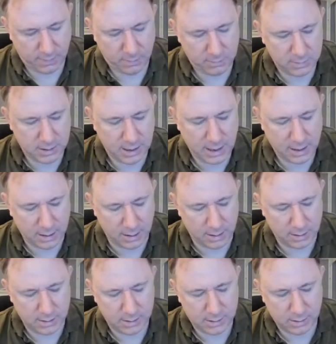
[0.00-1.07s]
them together,
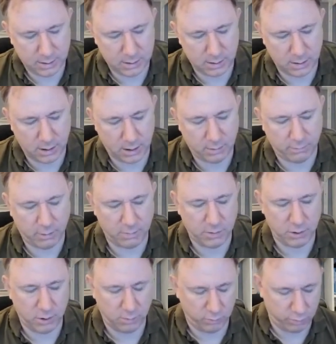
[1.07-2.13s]
it still doesn't look like a
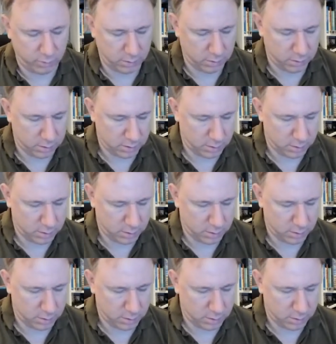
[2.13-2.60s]
Roman numeral.